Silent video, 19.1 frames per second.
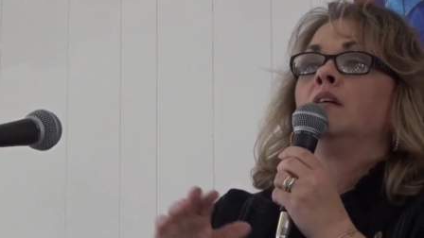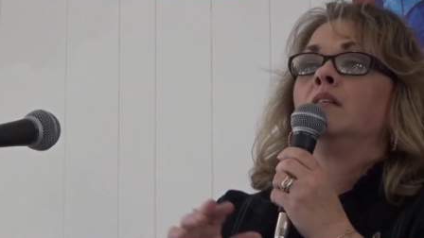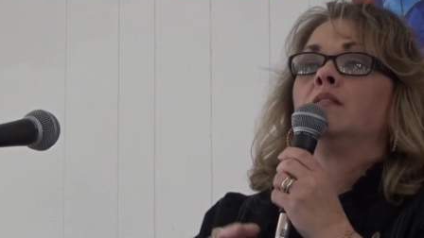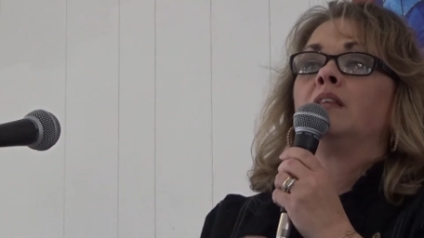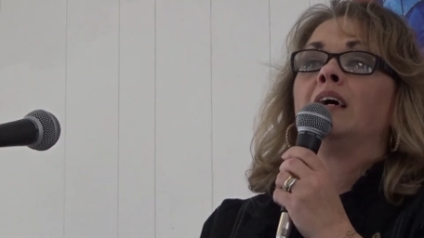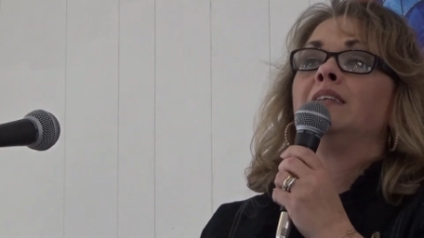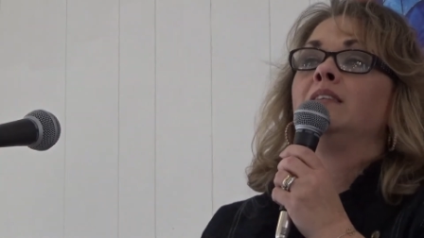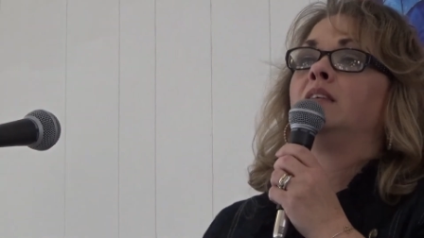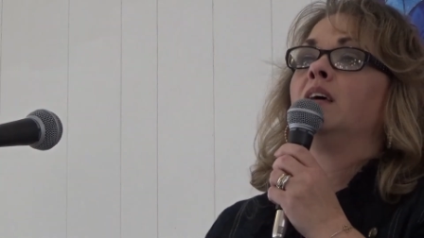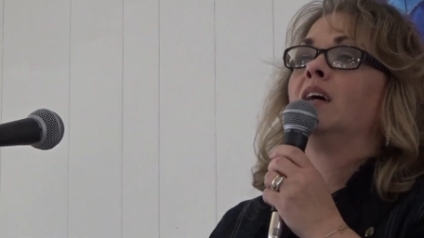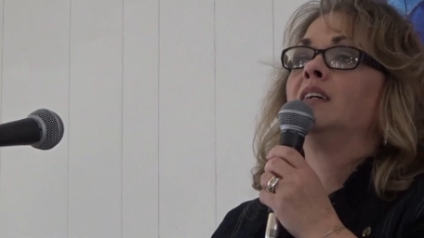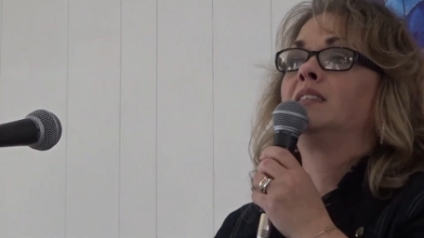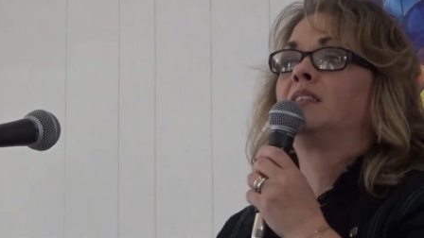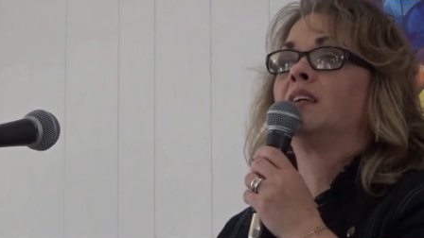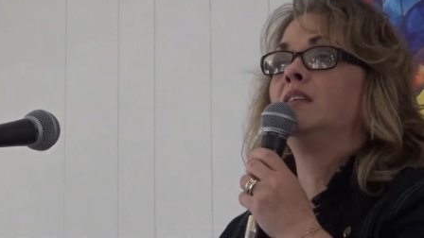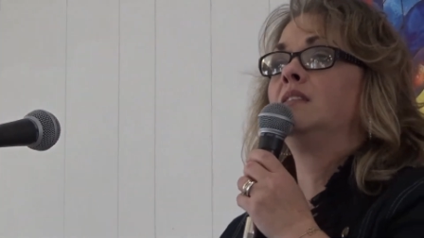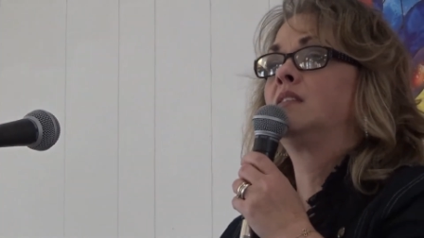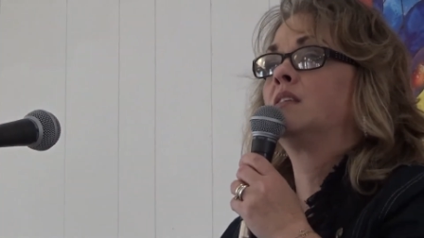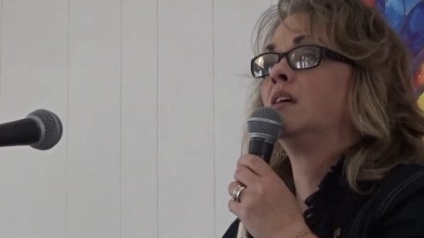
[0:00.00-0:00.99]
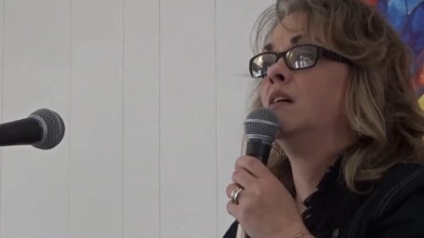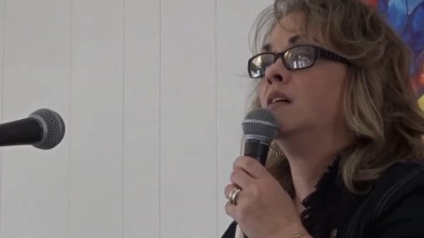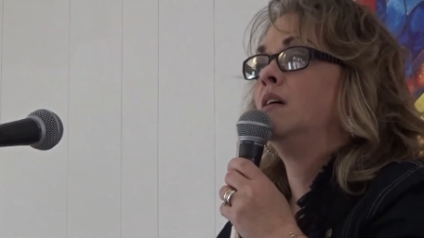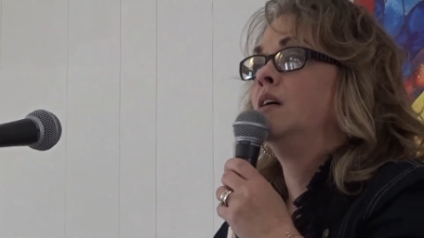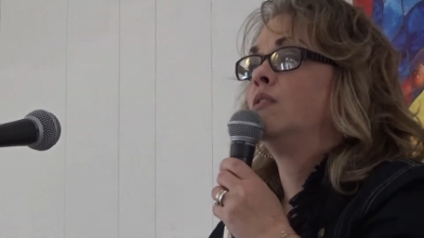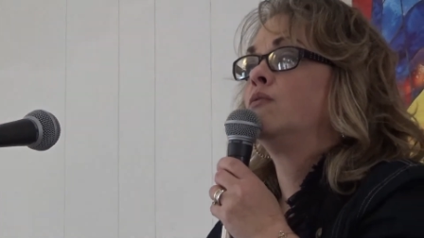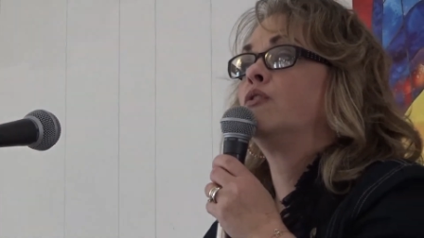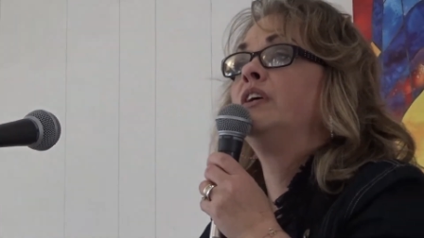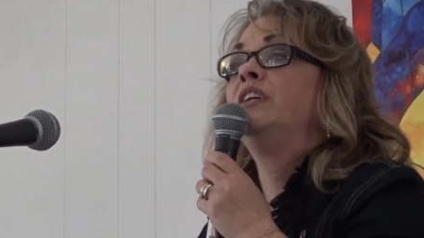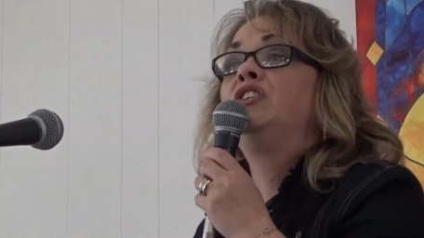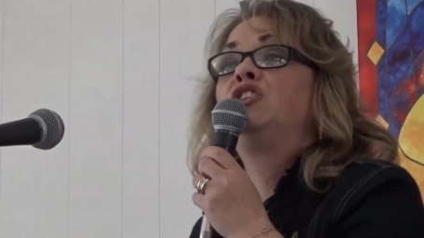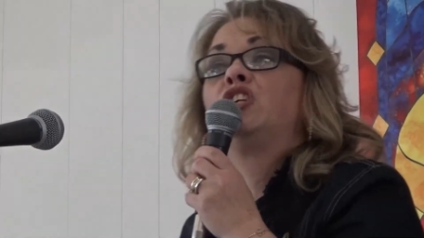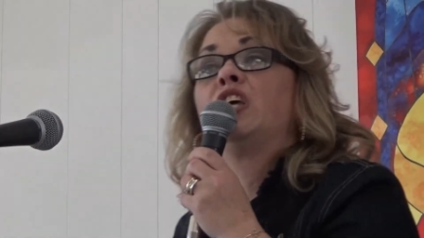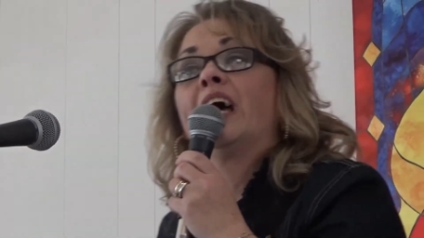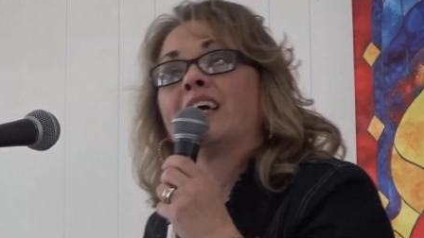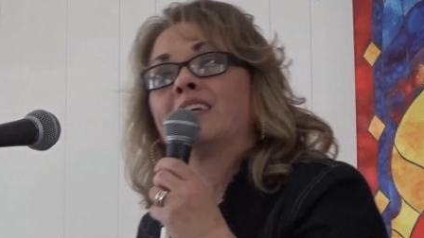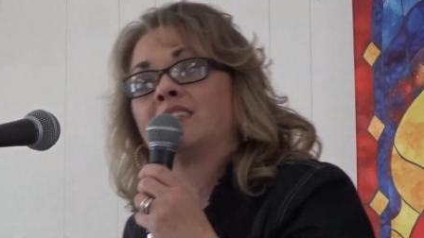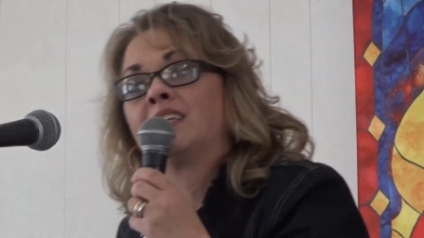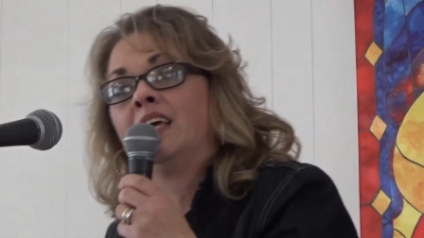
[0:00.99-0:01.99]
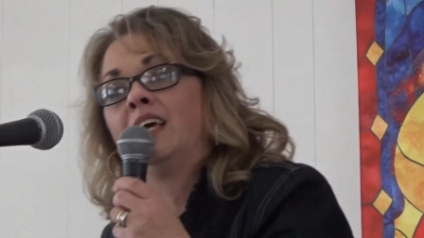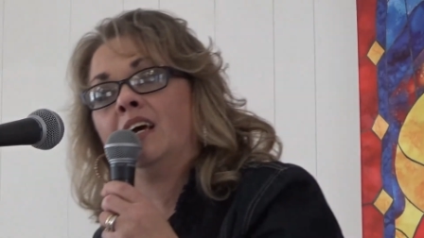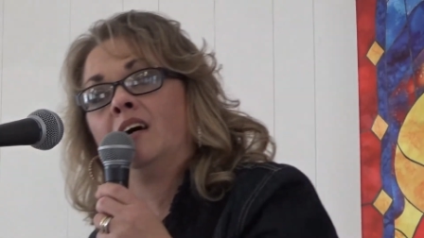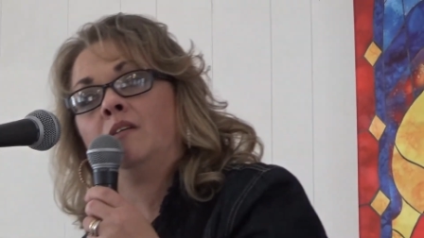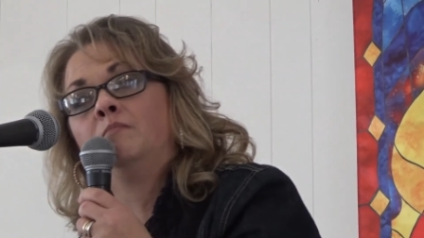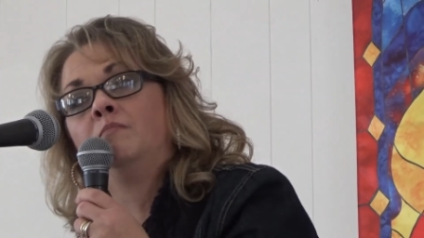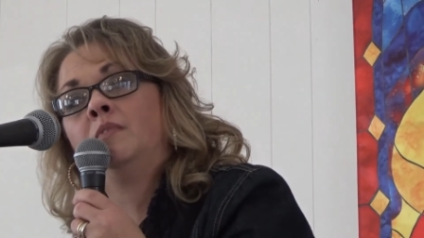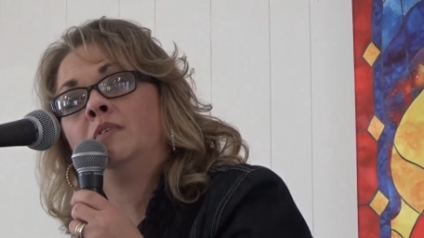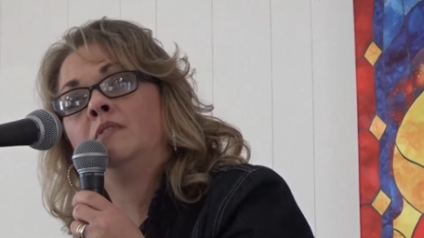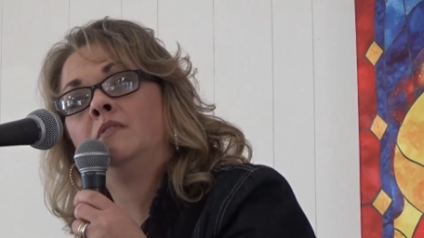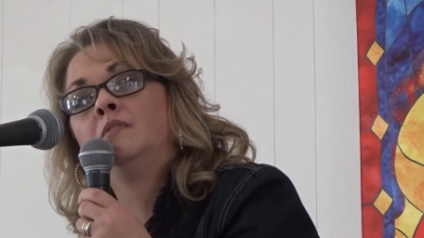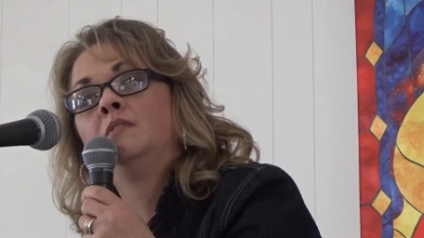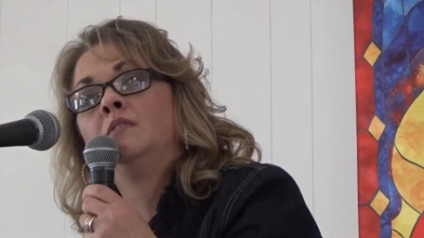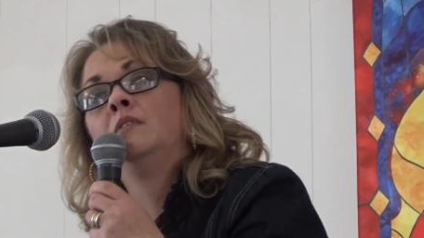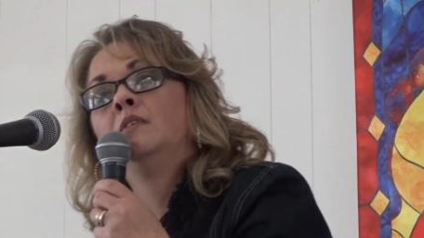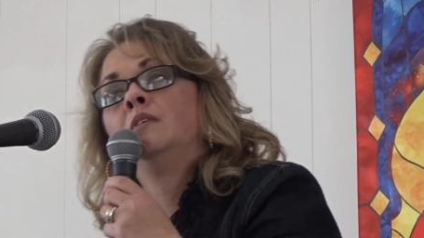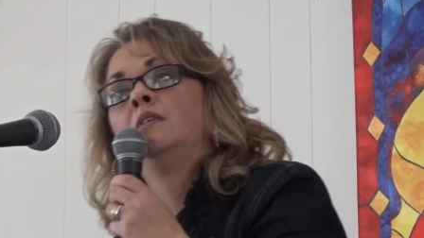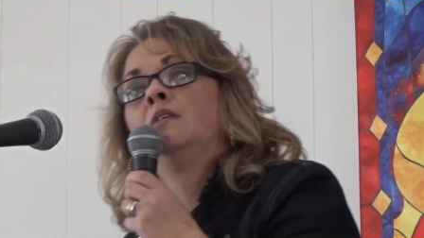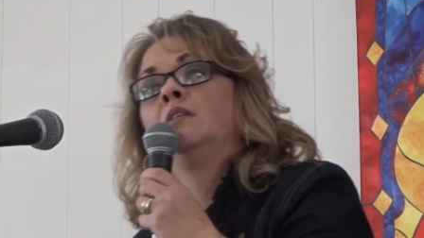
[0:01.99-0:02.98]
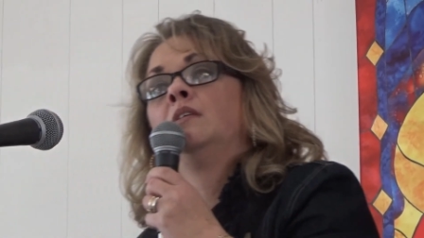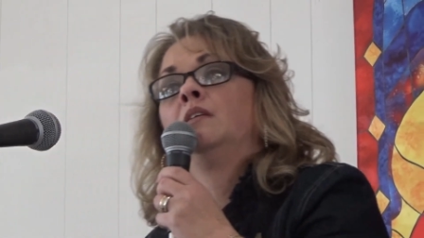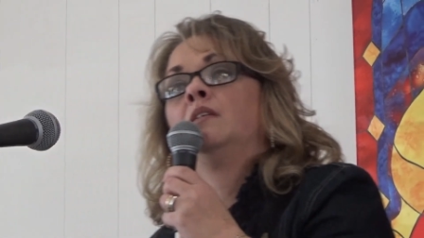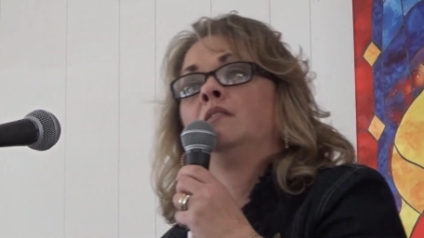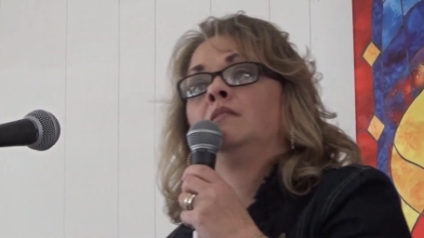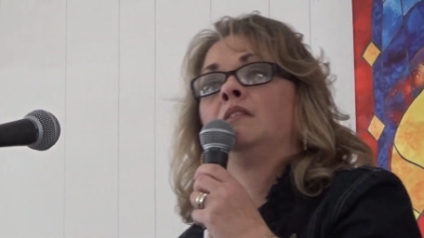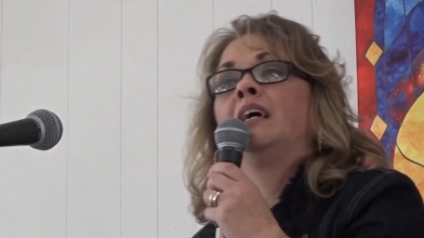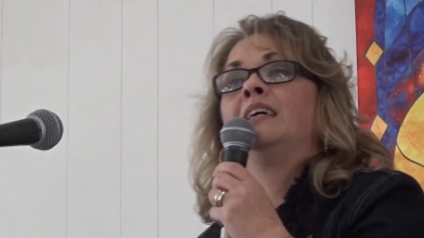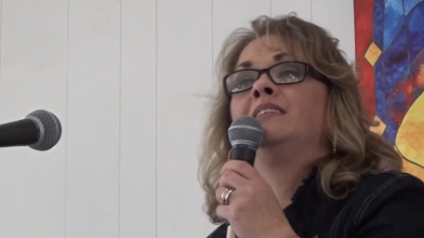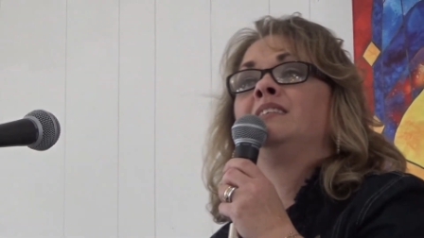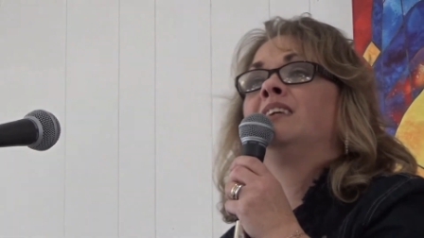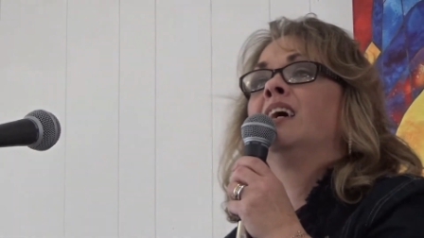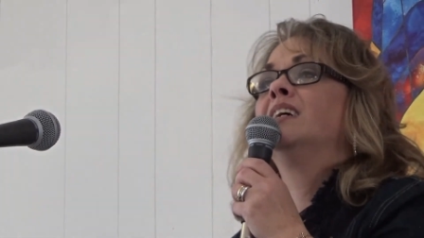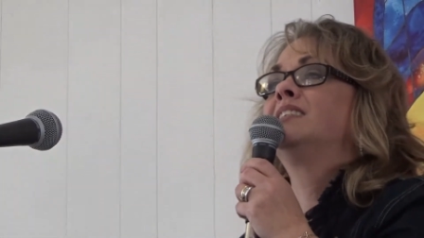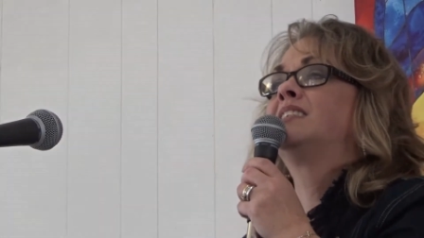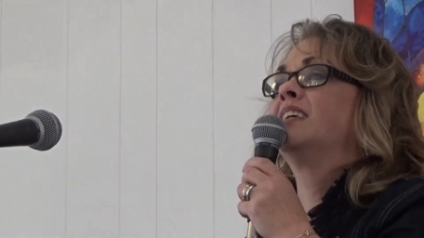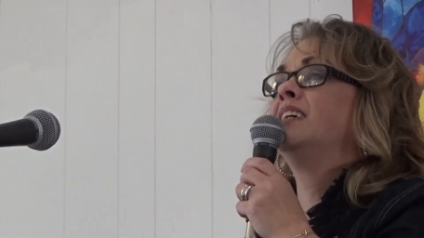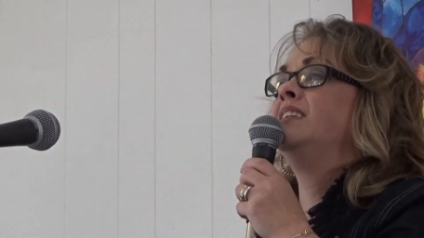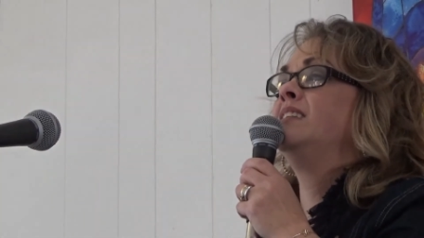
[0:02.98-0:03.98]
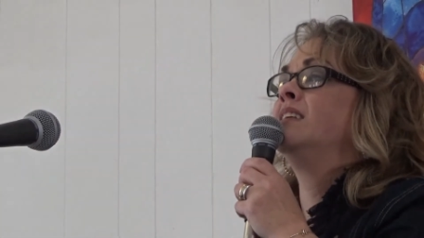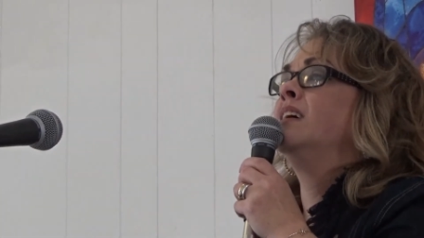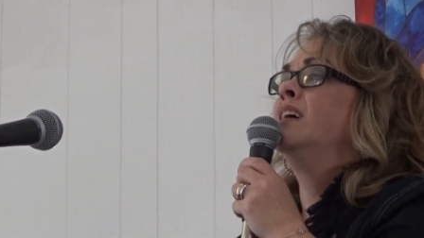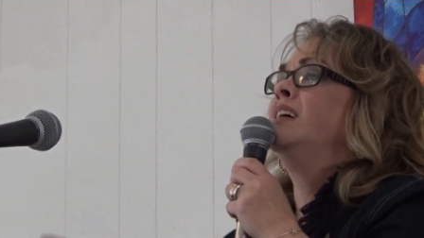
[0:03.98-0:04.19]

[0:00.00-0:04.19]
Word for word: that doesn't reject him, that doesn't